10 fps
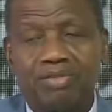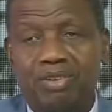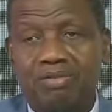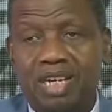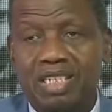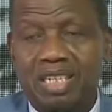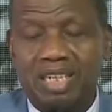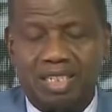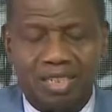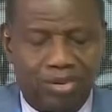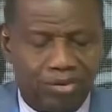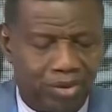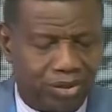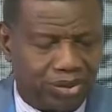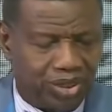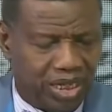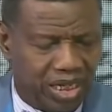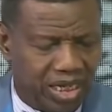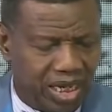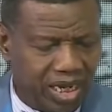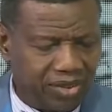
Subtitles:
from verse 13 to 14,